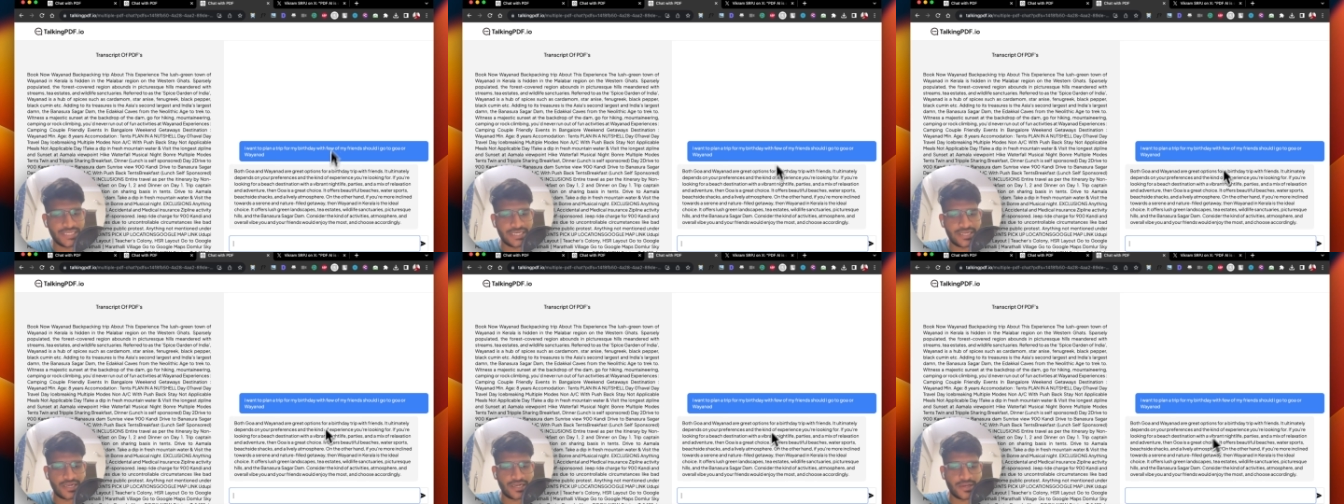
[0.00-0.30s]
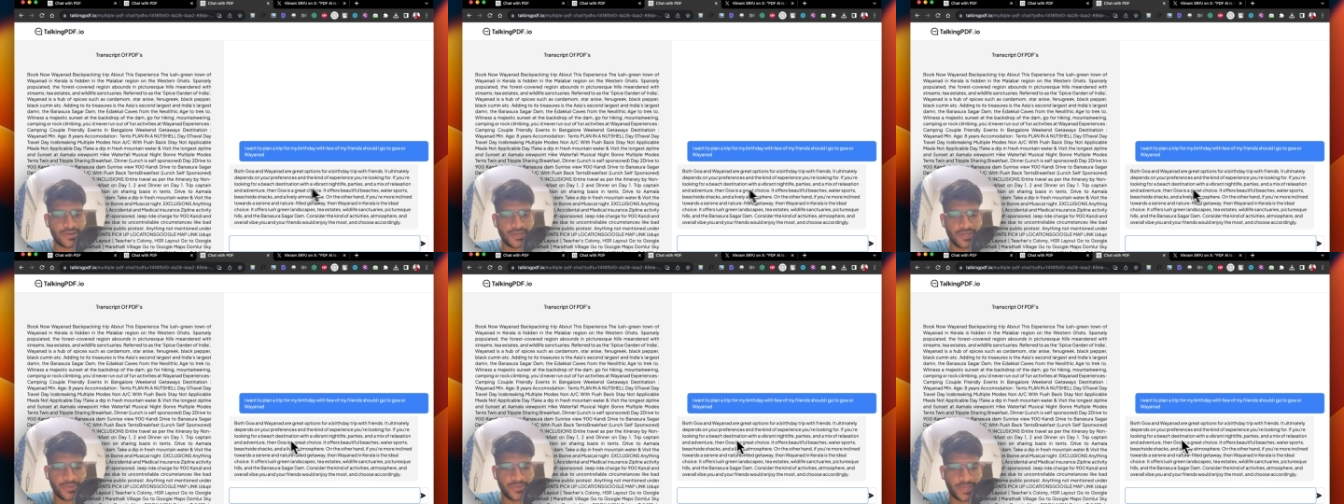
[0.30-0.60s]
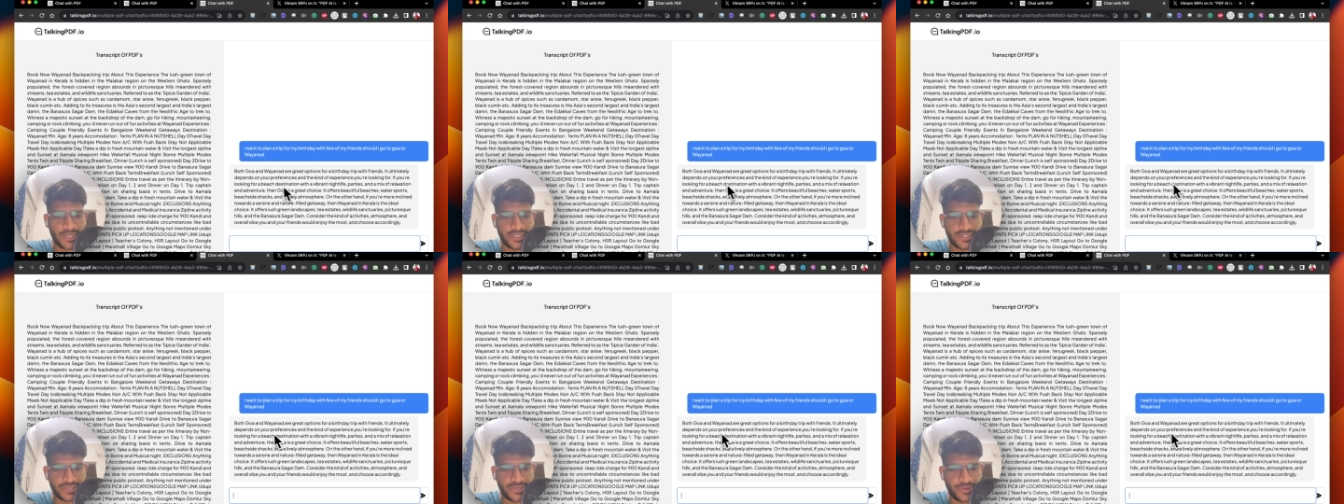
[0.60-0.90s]
It
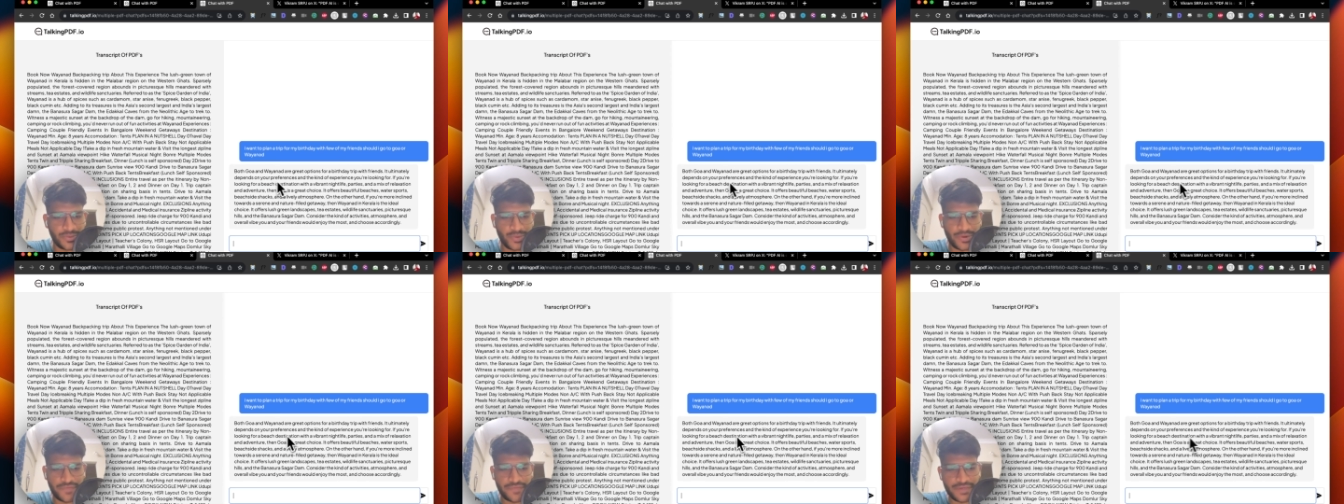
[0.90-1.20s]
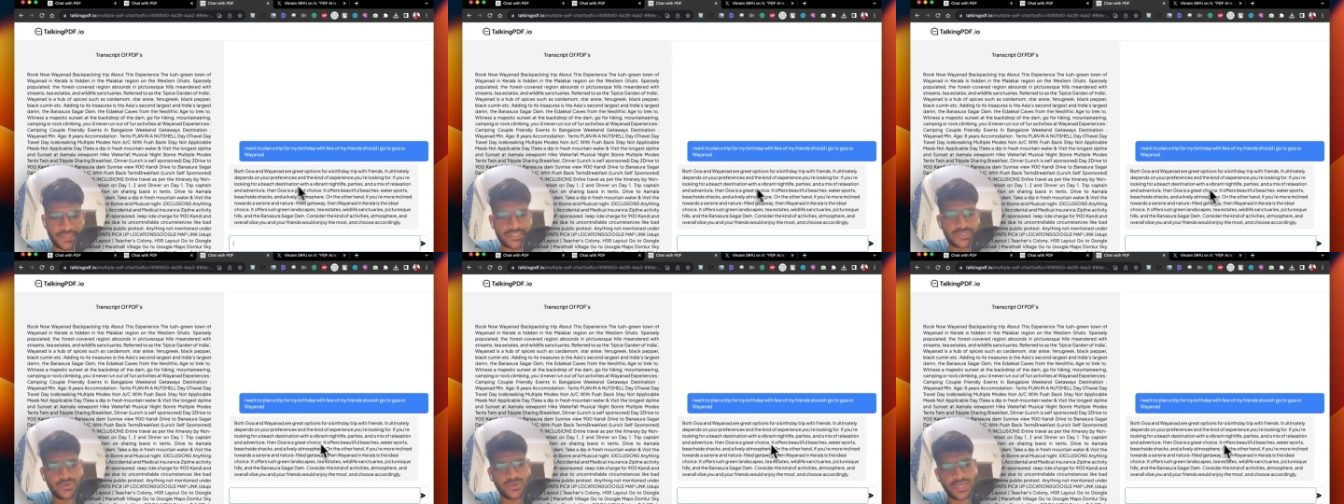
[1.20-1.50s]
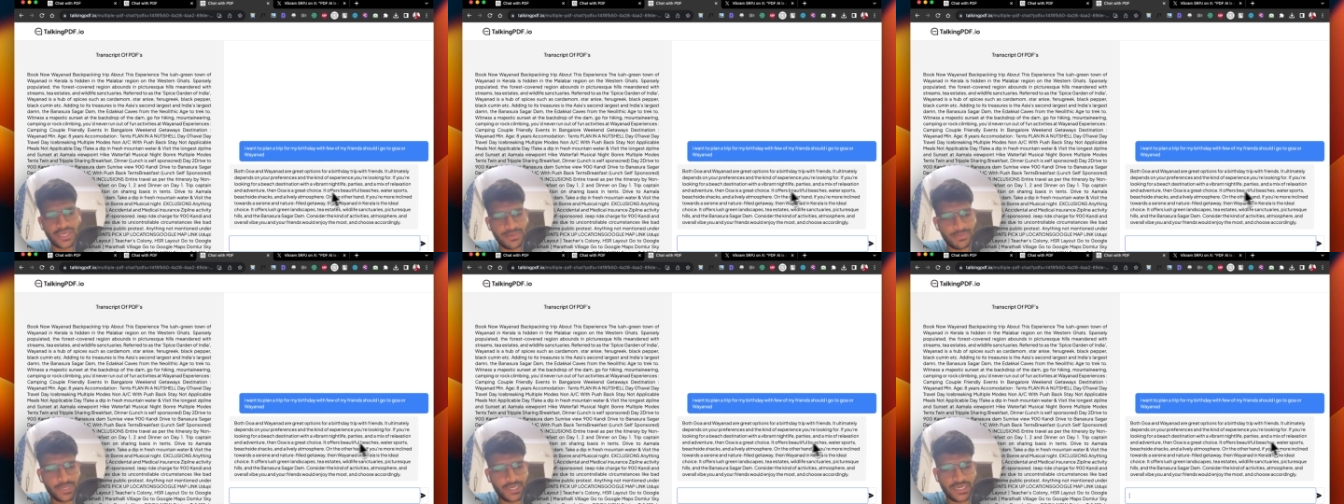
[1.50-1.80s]
depends on your preference,
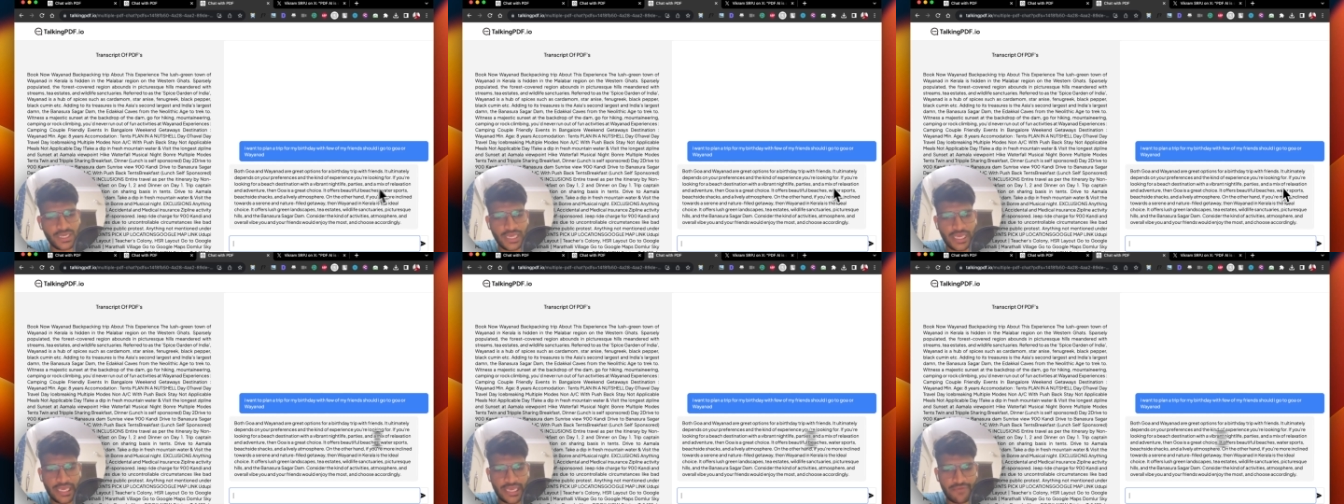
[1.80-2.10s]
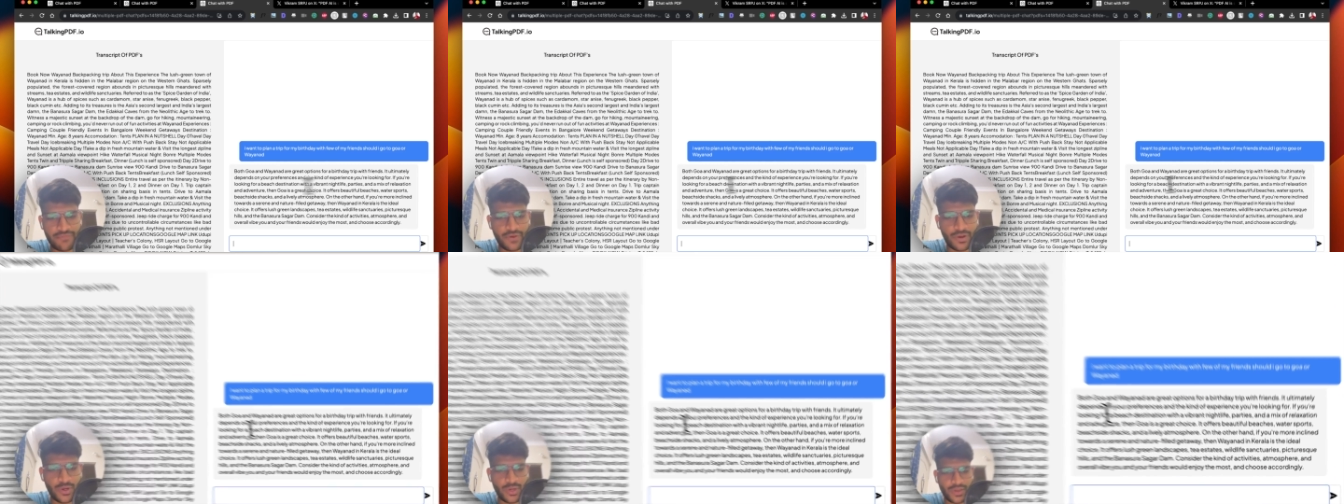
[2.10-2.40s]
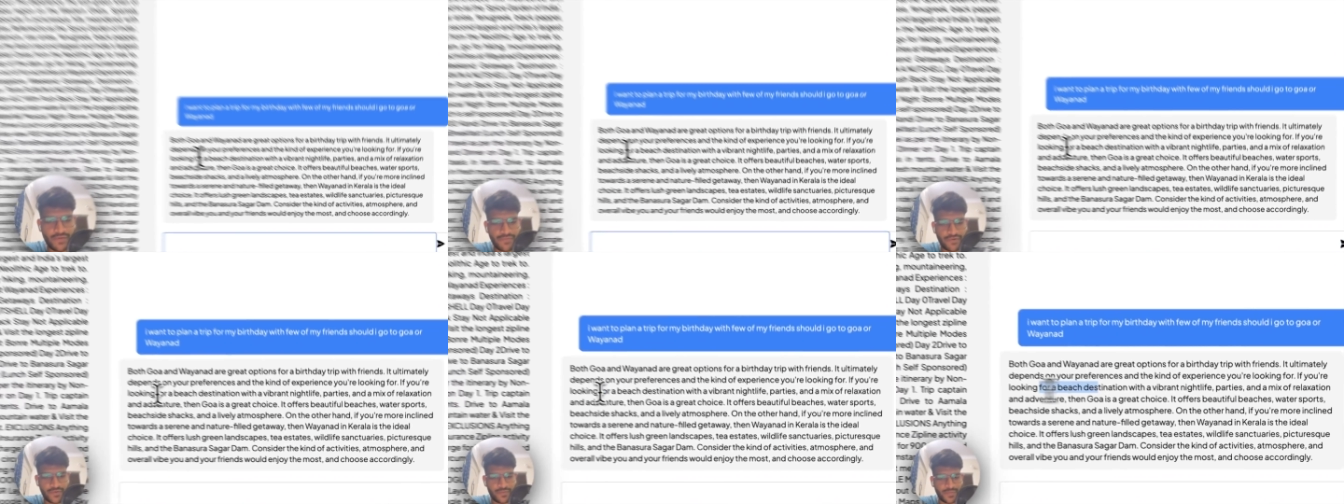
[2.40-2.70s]
okay? But if you're looking for a